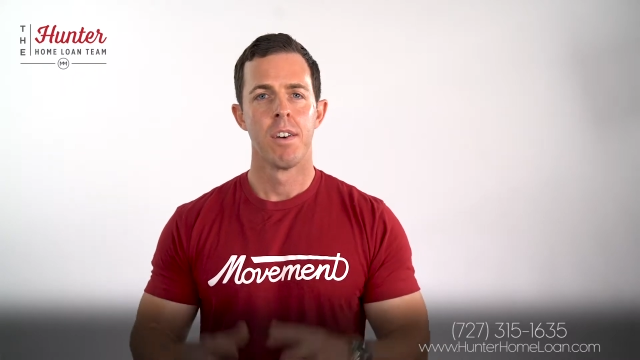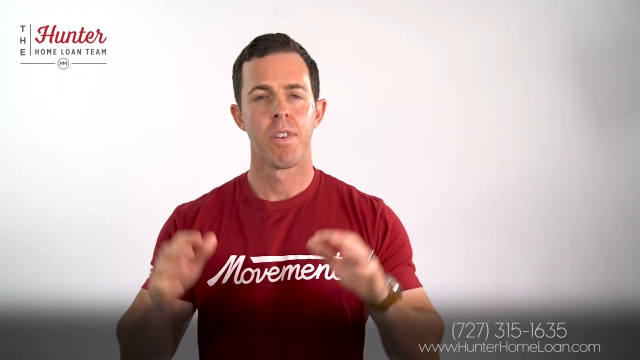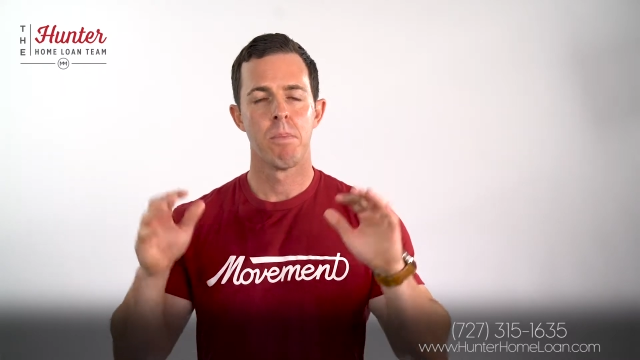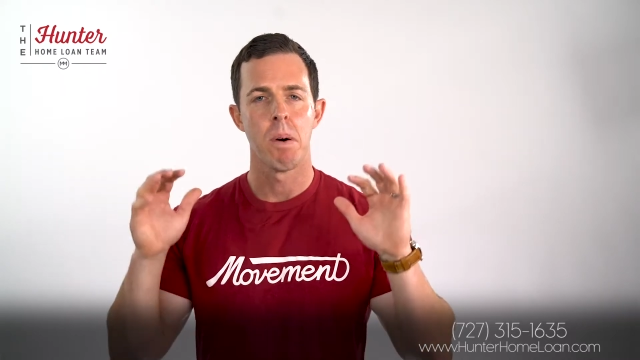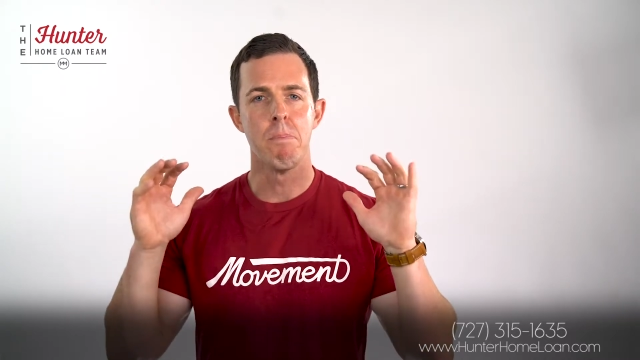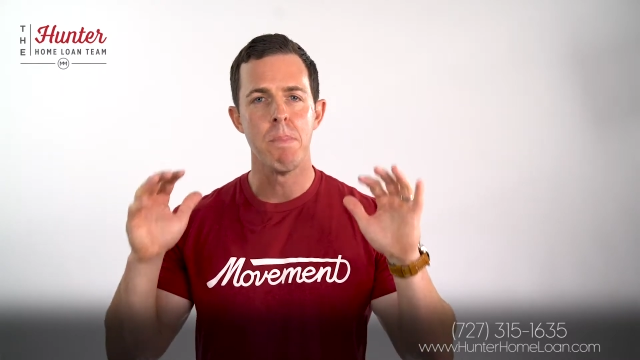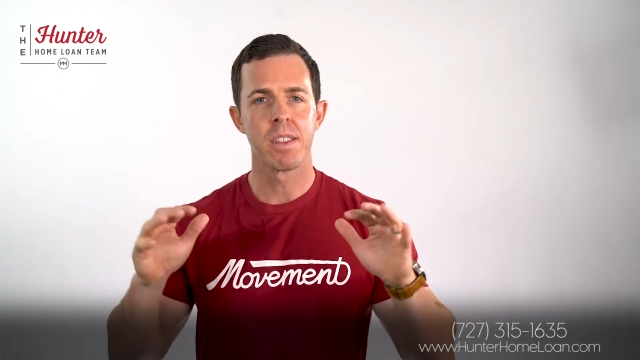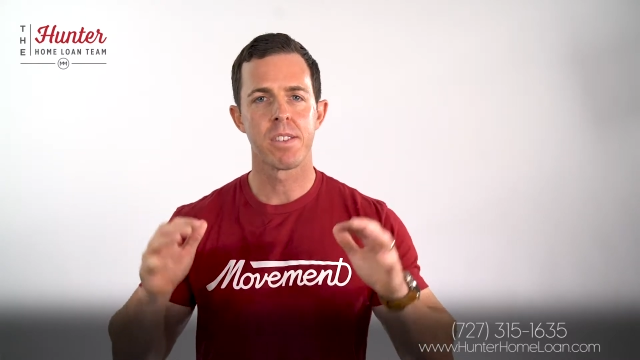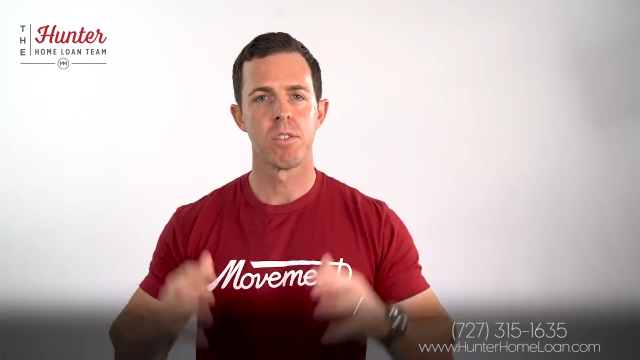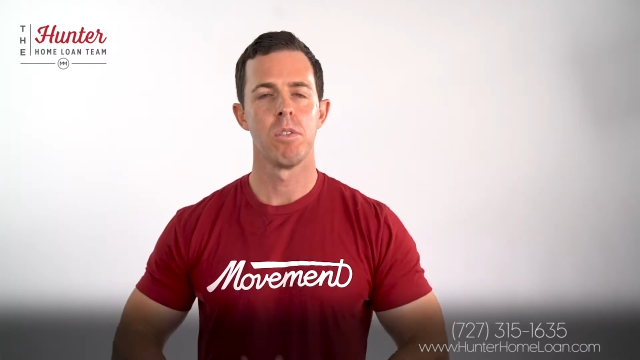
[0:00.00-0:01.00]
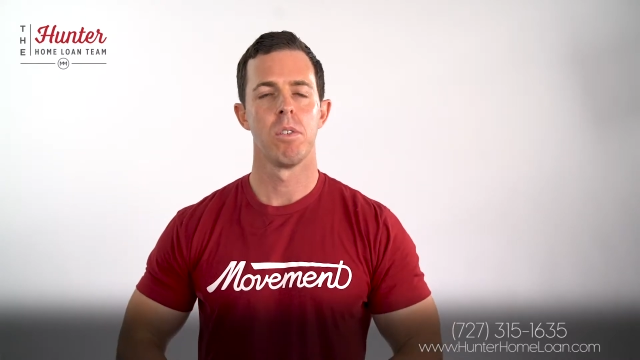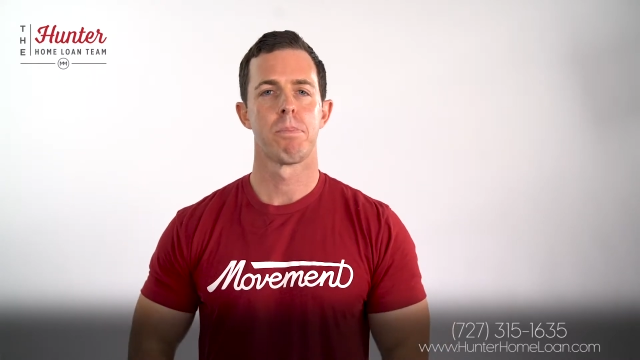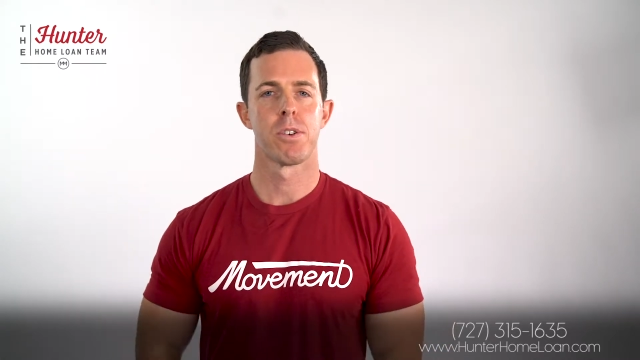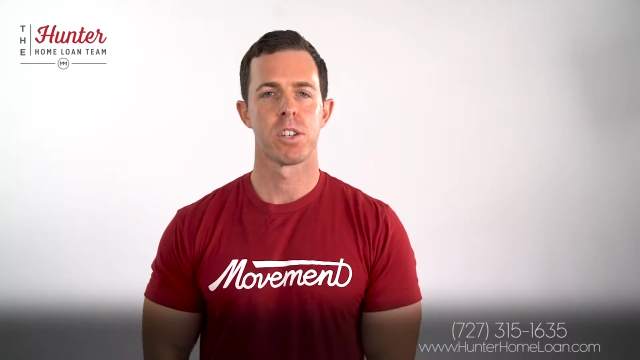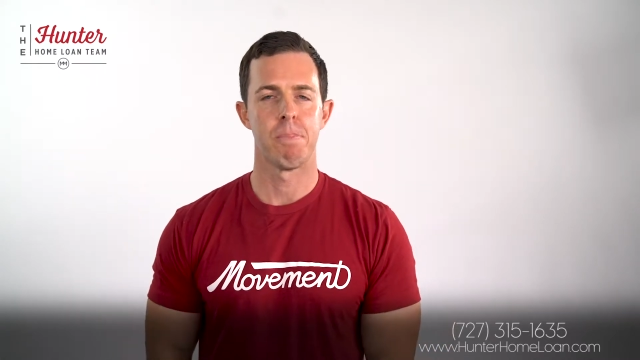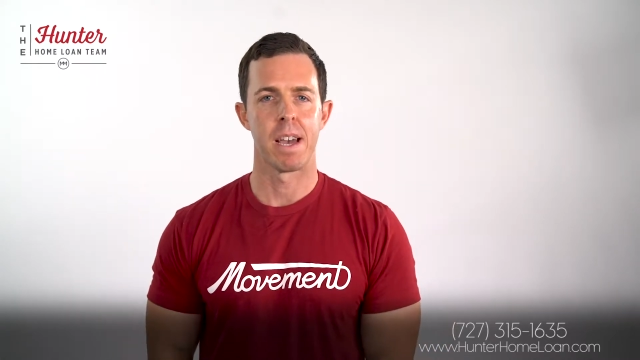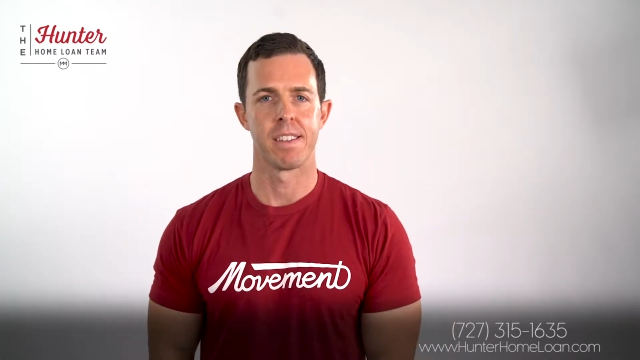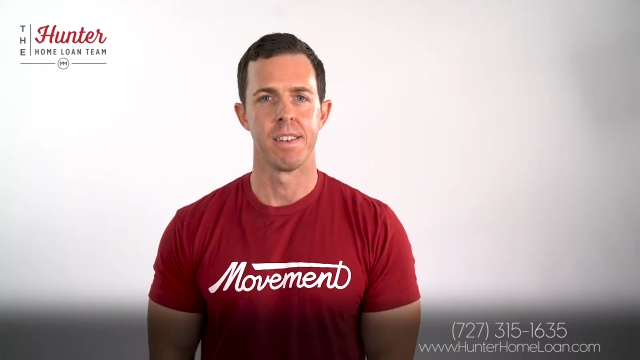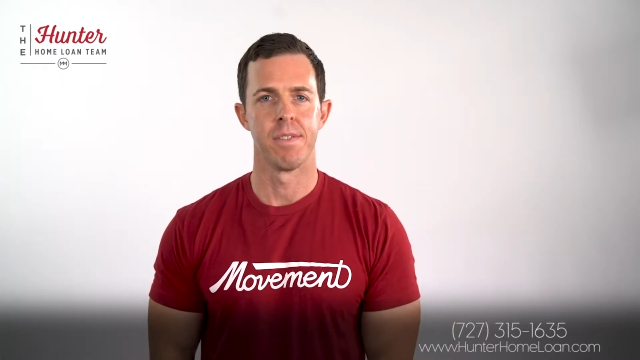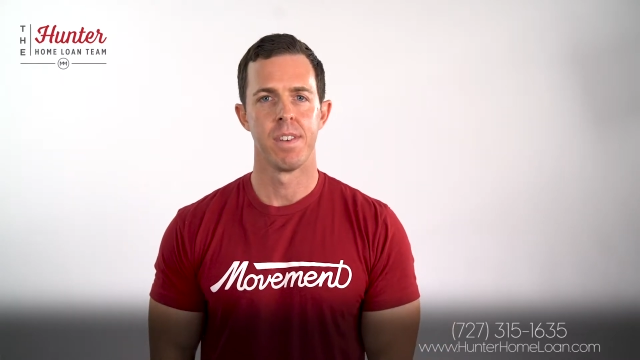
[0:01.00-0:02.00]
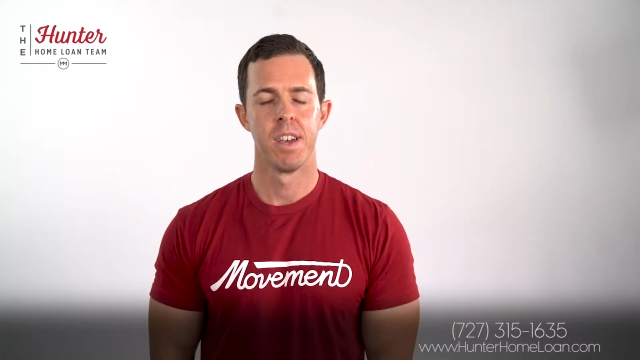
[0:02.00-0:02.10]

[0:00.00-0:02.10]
from a mental perspective